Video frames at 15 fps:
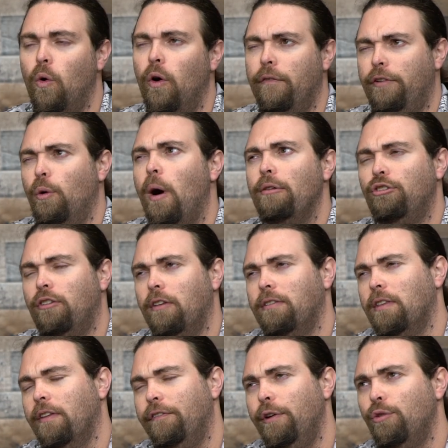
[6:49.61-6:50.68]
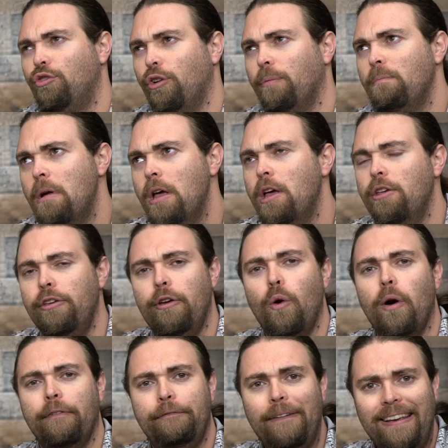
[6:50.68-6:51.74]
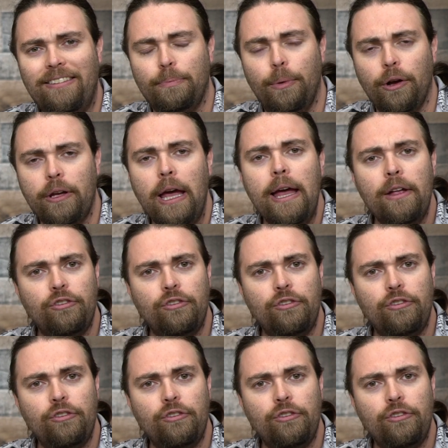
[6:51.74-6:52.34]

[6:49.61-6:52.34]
or if you're watching this in the future, you can go on Facebook,